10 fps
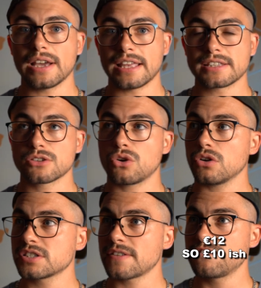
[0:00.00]
It's
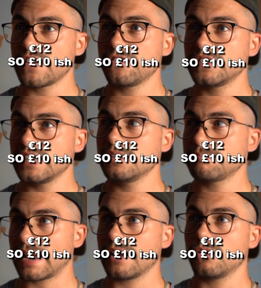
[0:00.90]
cost
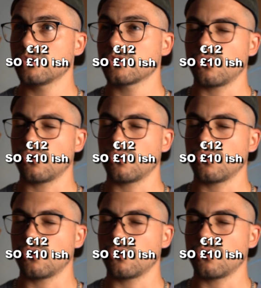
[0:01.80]
£15